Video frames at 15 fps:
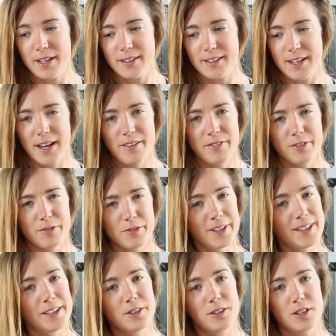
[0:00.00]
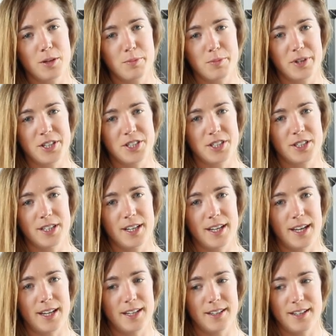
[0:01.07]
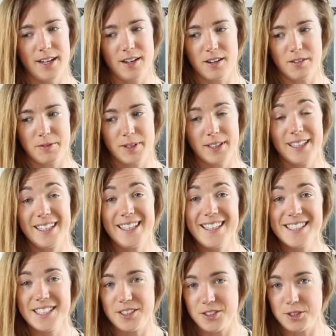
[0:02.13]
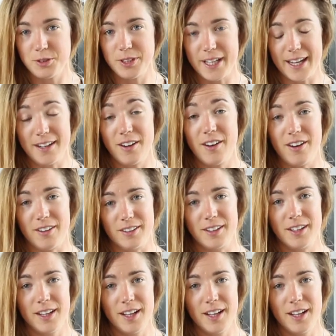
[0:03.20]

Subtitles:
they have a really good compression, and they are really easy to get on.